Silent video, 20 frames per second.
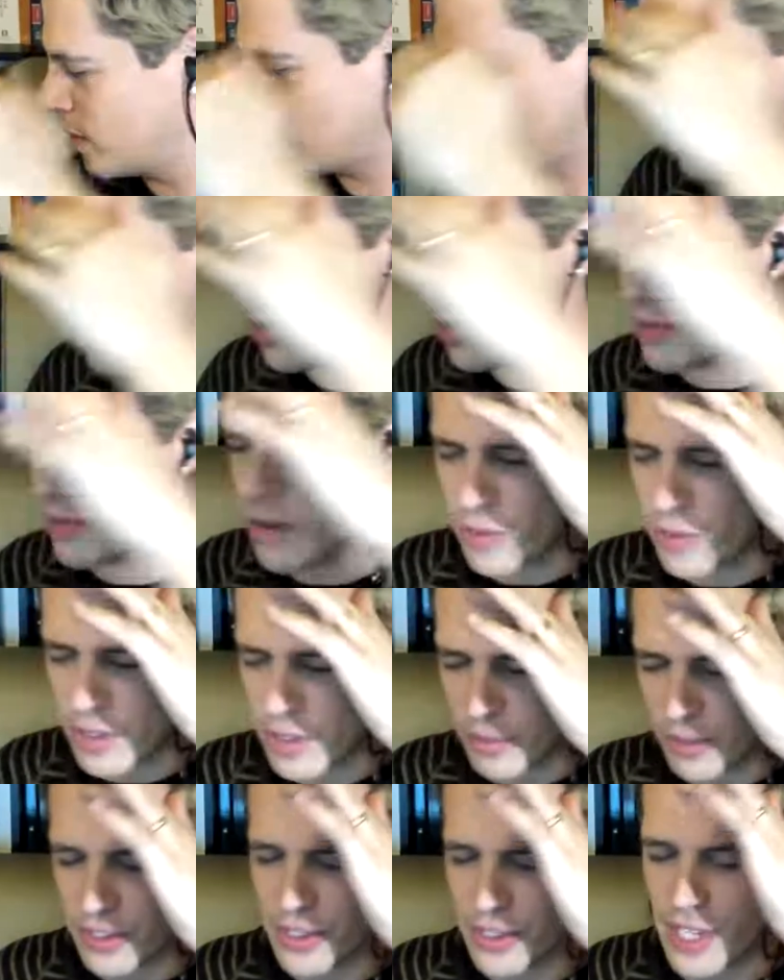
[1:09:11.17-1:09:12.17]
you remember what
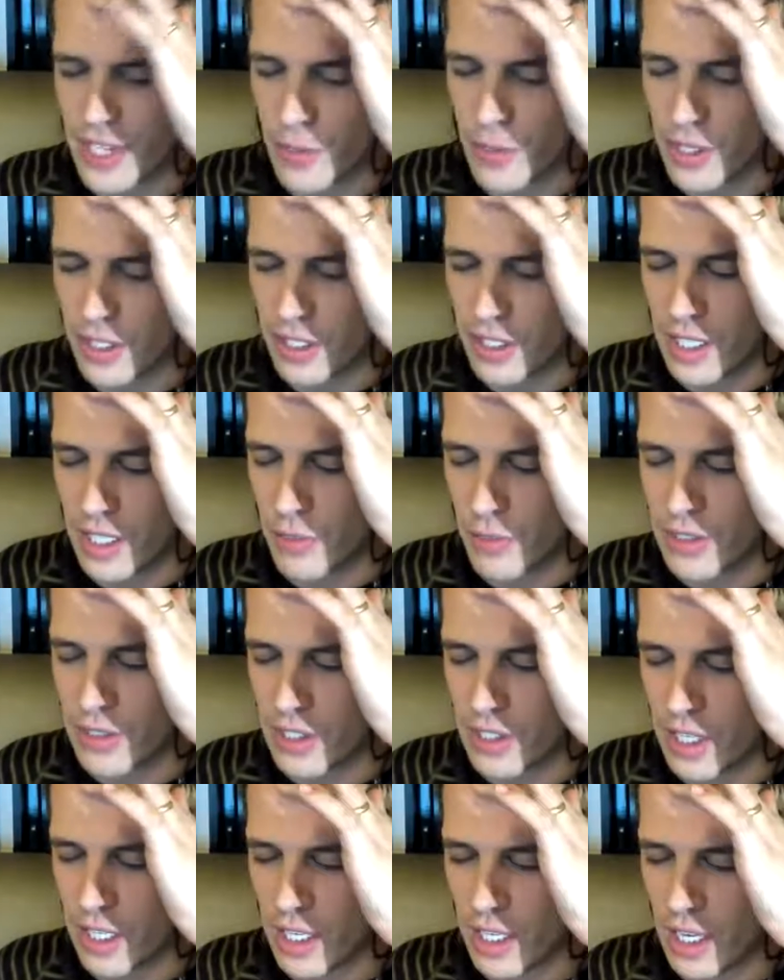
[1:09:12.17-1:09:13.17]
it was, Chadwick? It was
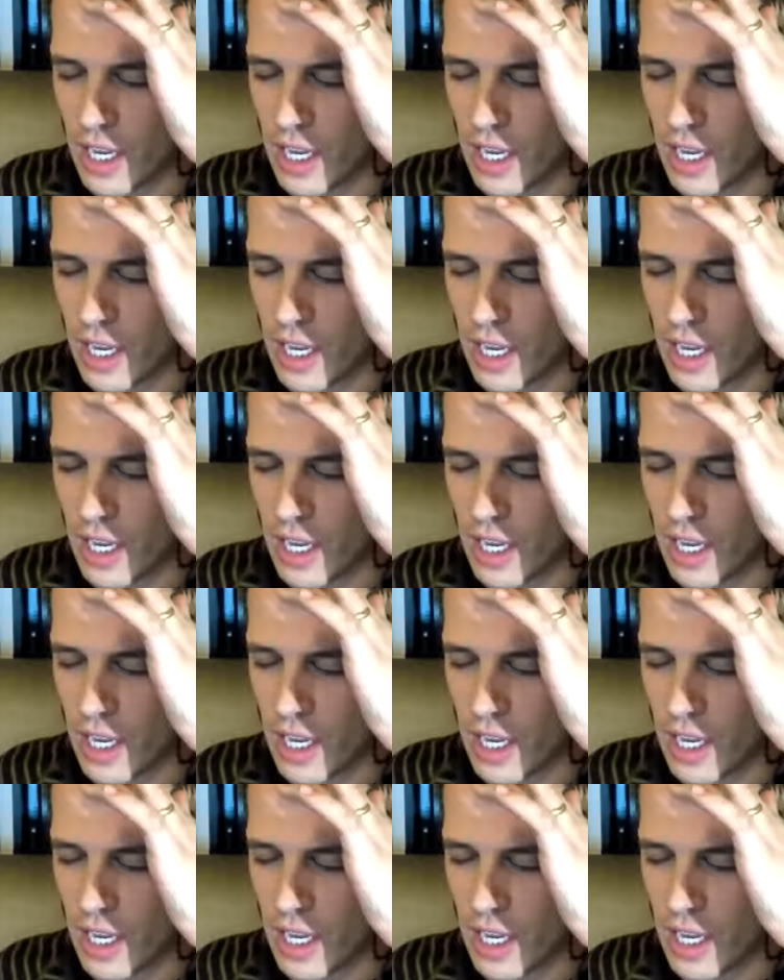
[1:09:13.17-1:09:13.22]
like